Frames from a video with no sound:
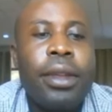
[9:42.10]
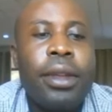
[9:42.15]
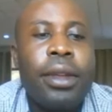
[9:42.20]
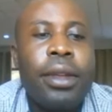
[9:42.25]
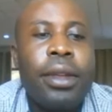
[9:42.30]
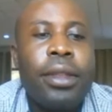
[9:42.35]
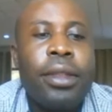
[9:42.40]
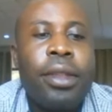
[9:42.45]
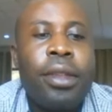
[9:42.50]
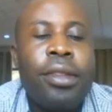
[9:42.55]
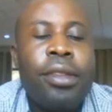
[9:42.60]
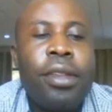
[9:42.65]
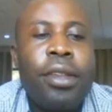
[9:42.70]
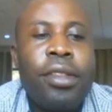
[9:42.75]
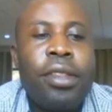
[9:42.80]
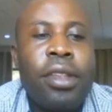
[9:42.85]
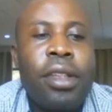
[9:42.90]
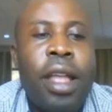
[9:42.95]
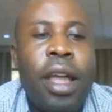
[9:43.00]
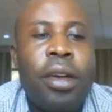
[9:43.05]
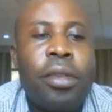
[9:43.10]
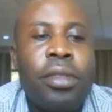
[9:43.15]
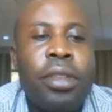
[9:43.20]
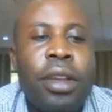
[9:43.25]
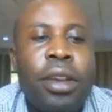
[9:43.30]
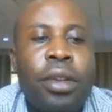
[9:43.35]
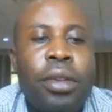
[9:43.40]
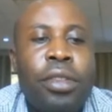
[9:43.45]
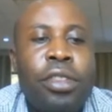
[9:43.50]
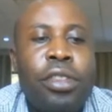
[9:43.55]
this is now the
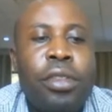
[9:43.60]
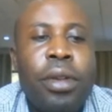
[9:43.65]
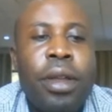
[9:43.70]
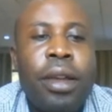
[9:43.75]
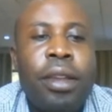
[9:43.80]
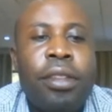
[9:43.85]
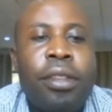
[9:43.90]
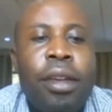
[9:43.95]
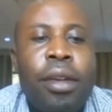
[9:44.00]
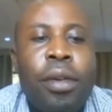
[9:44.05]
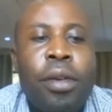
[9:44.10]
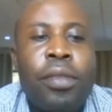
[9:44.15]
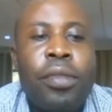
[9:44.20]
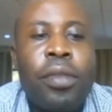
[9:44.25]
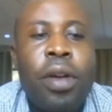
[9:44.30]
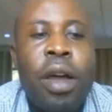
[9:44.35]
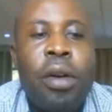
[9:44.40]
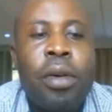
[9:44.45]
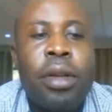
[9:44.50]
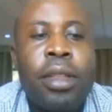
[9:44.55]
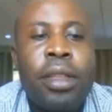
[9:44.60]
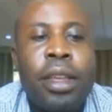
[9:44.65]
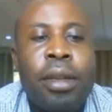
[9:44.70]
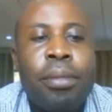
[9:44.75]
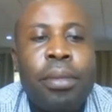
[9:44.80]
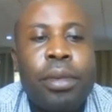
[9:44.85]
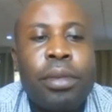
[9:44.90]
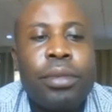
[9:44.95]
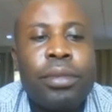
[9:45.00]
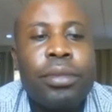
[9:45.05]
new structure of our table.